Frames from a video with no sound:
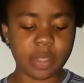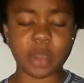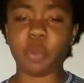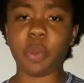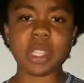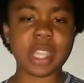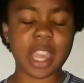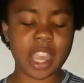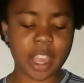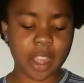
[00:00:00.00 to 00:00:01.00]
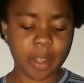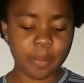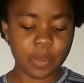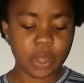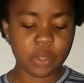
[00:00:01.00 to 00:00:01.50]
that one day
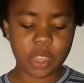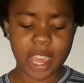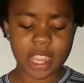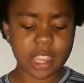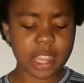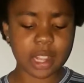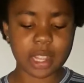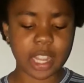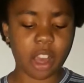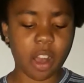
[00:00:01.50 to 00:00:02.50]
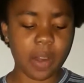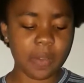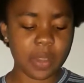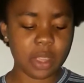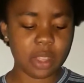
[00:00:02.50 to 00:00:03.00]
they could get laid off
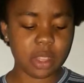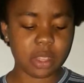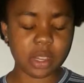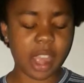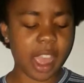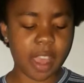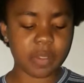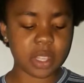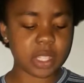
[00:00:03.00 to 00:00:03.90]
and have to